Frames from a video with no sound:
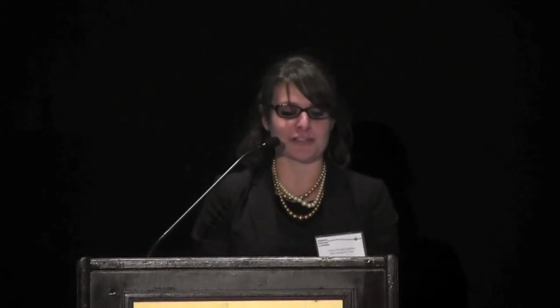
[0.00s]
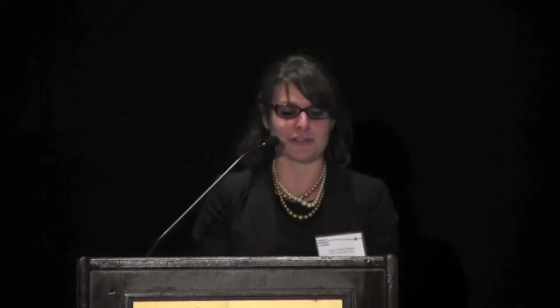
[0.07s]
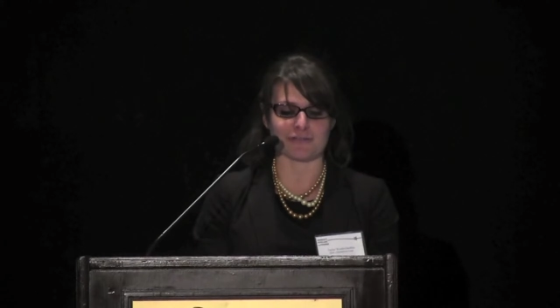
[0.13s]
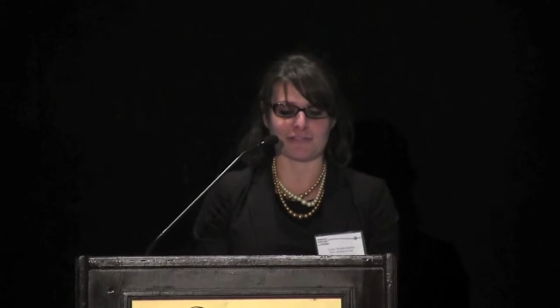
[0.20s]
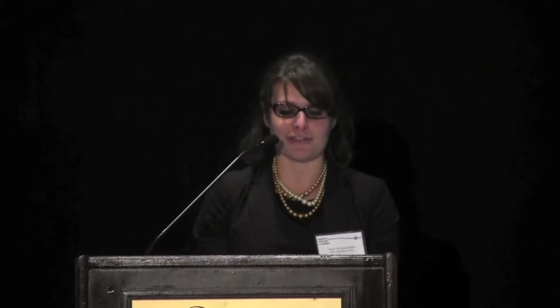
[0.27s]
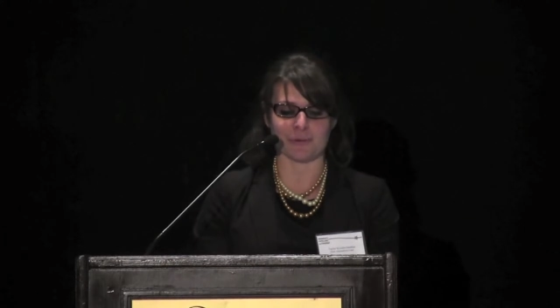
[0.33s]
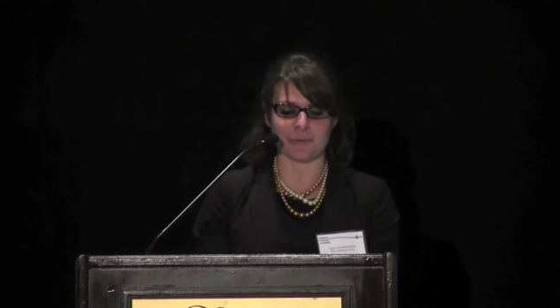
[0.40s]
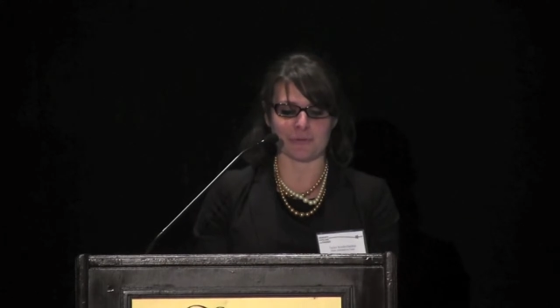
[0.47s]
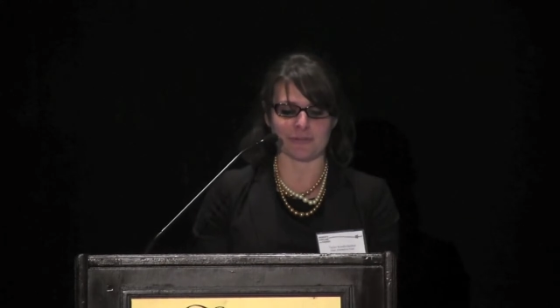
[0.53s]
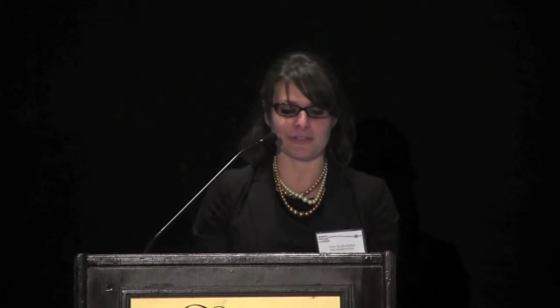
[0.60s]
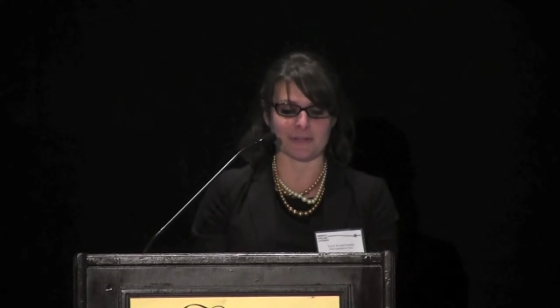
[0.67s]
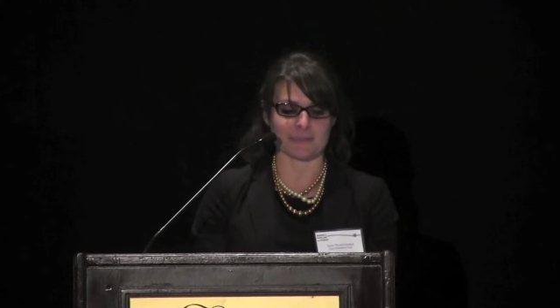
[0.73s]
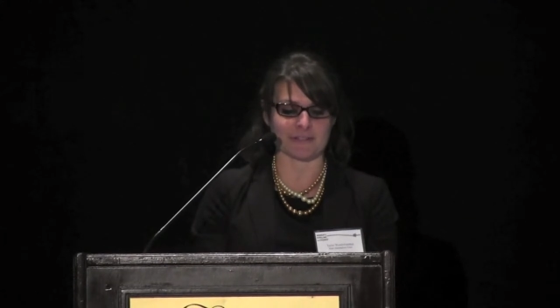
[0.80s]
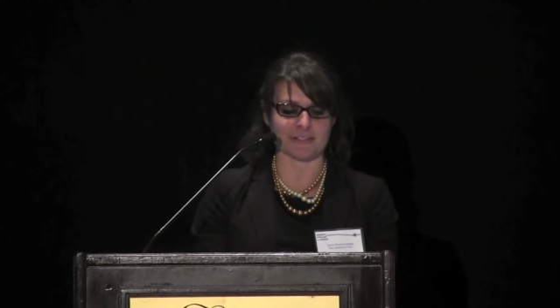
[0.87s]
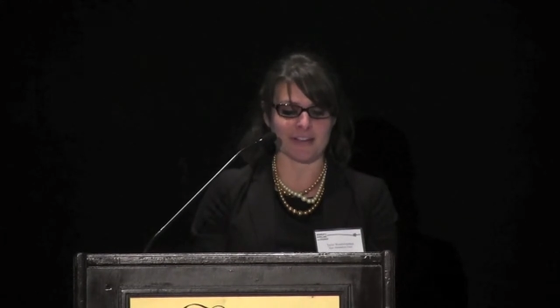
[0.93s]
served at
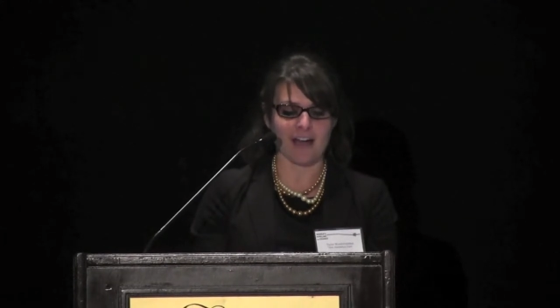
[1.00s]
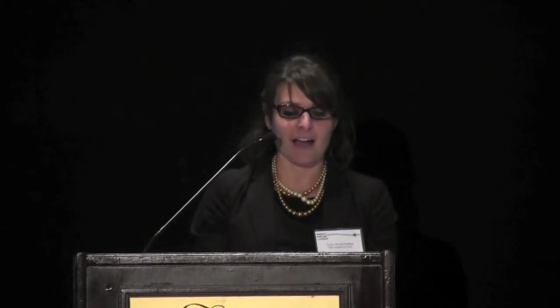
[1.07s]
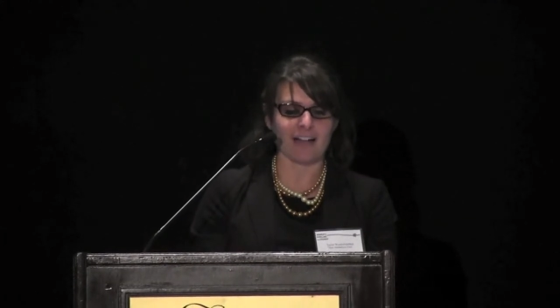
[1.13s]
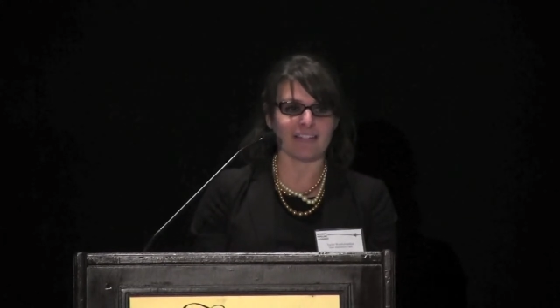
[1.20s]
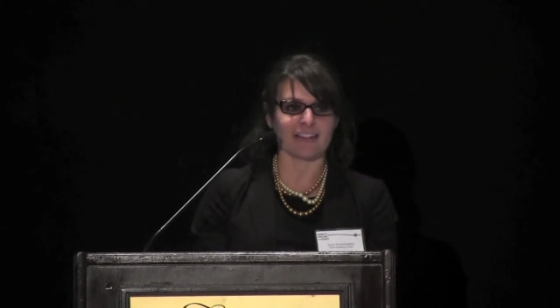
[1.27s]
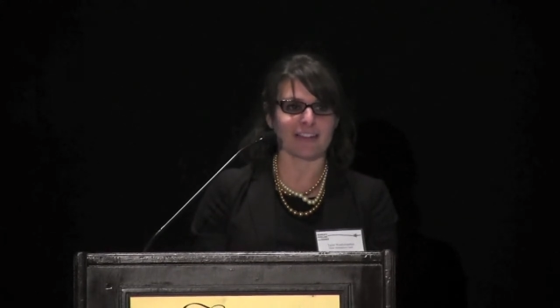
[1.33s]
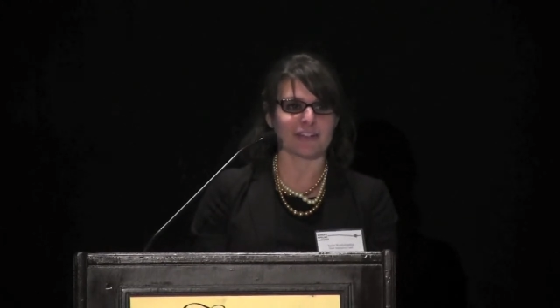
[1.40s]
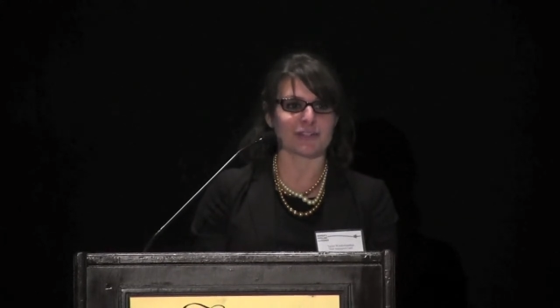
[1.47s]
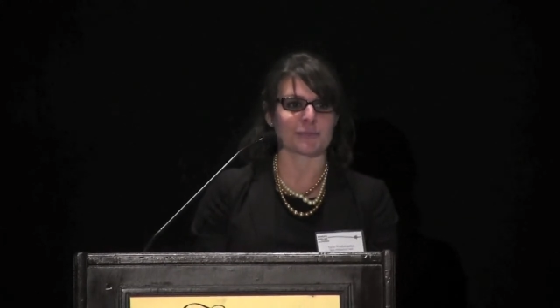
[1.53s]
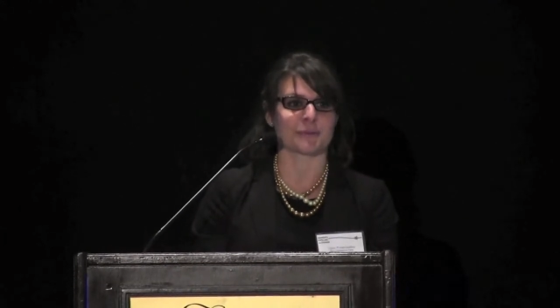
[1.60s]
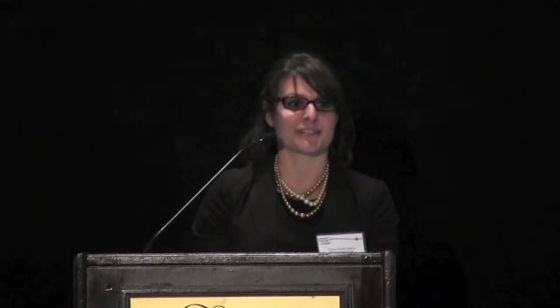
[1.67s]
Simmons College,